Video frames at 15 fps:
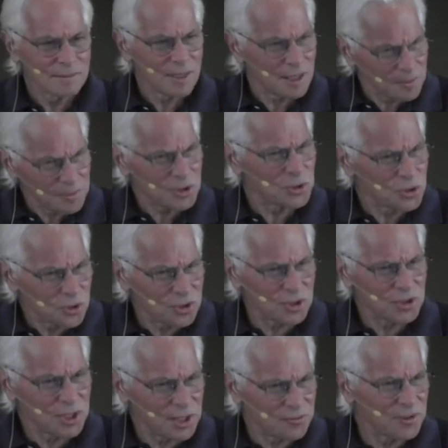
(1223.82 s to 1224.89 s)
I'm as good
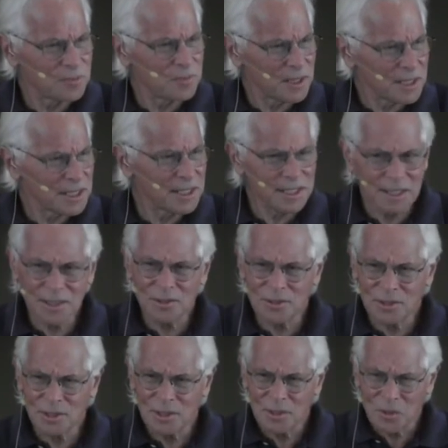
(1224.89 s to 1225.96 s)
as everybody
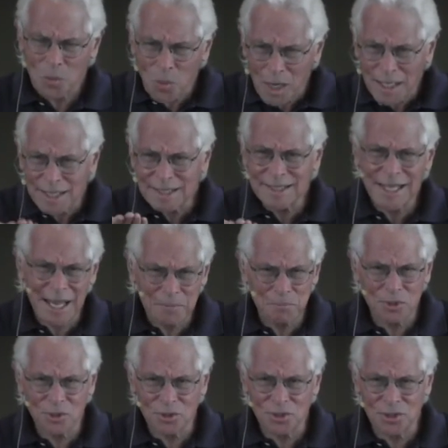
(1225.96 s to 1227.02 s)
else. Why is that
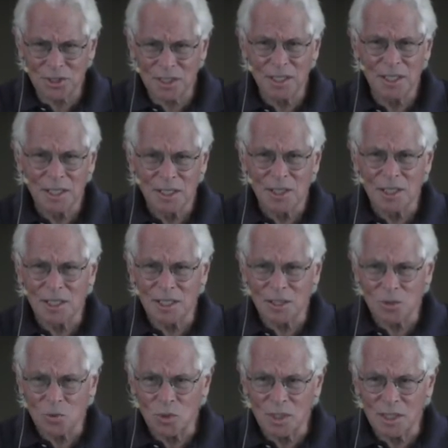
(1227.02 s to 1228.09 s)
person
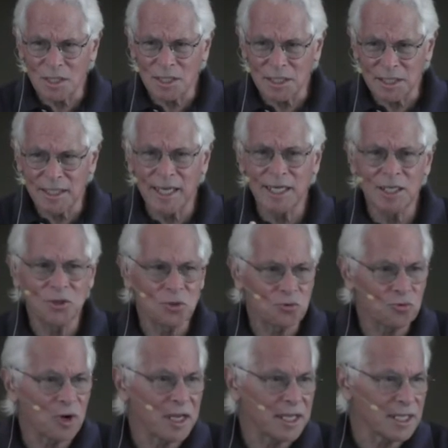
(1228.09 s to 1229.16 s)
getting the
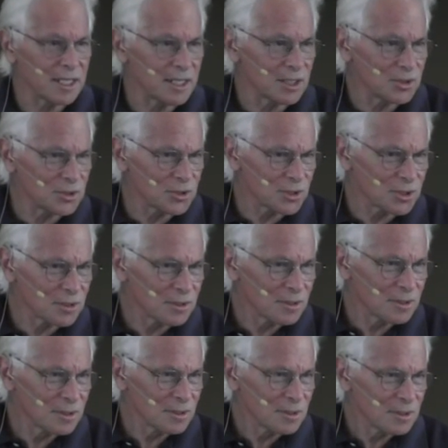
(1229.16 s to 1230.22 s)
raise?
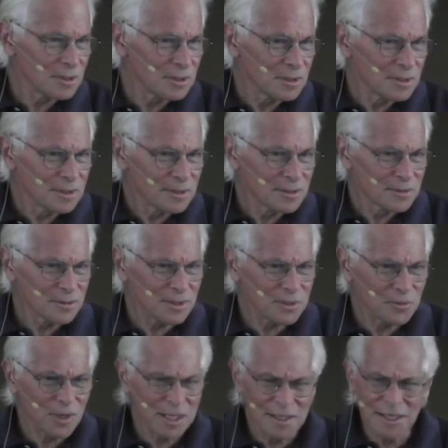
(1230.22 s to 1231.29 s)

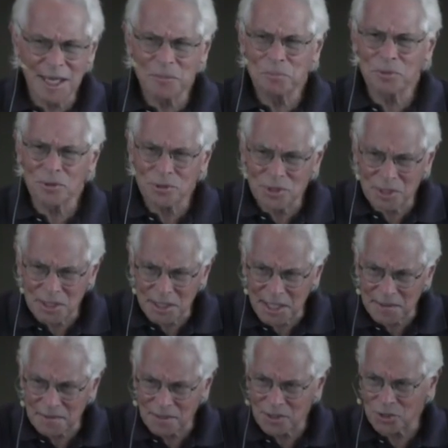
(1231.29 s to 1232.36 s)
Right? Why did that person
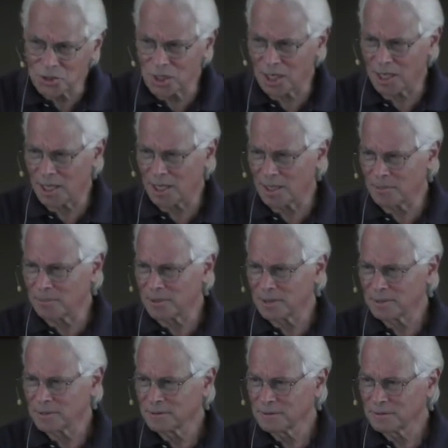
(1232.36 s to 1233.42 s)
get the job?
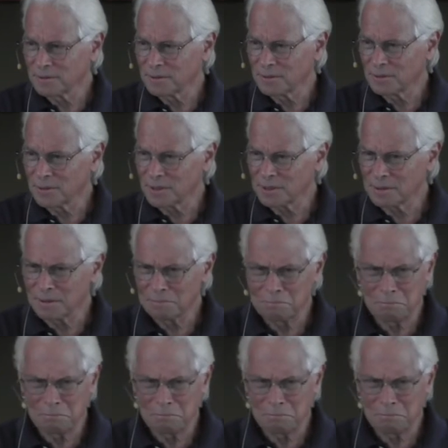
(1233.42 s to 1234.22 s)
Right?